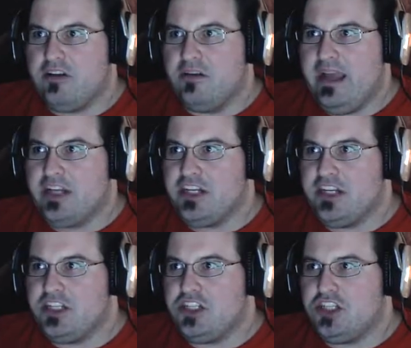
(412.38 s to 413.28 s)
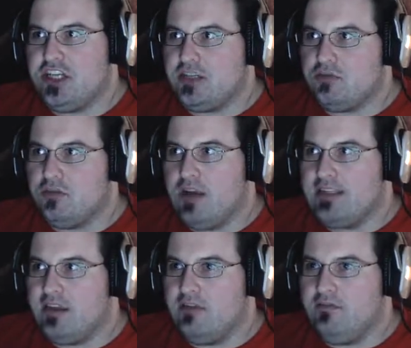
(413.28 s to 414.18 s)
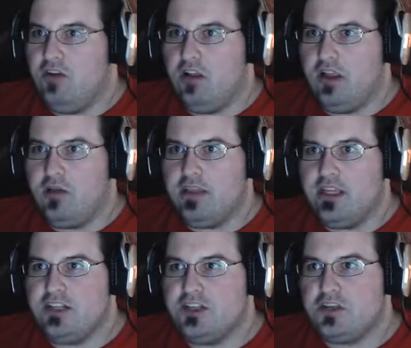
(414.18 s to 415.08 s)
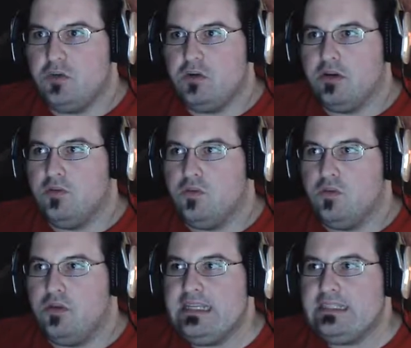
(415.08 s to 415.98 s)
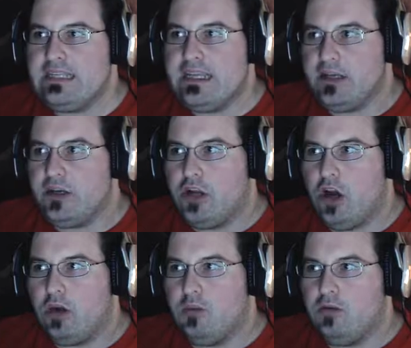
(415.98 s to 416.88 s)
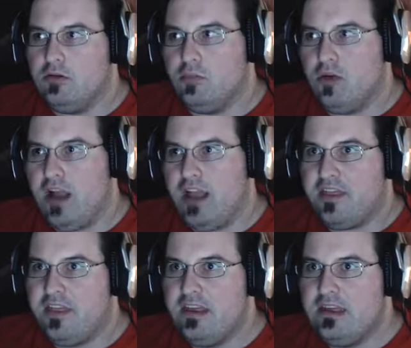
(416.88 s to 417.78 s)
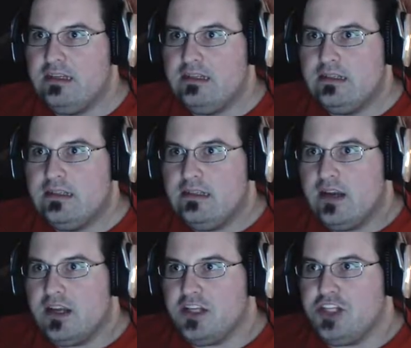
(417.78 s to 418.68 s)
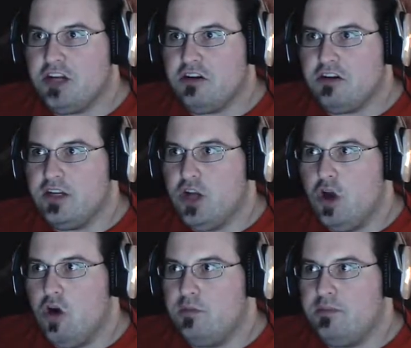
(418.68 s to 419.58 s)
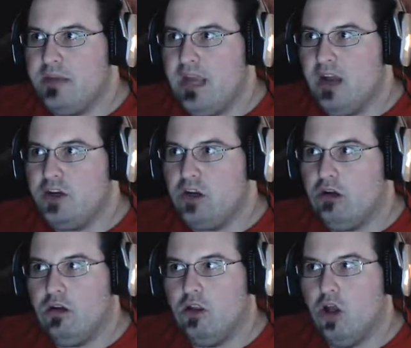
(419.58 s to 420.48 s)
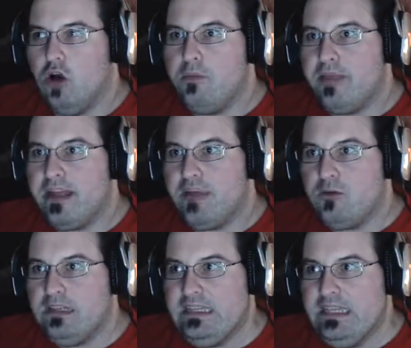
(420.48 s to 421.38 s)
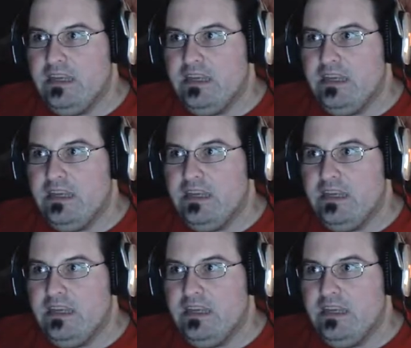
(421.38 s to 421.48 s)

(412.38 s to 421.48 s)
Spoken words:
I could imagine its chest rising and falling with each sordid, wheezing, and garbled breath. I shuddered and hoped beyond all hope that it would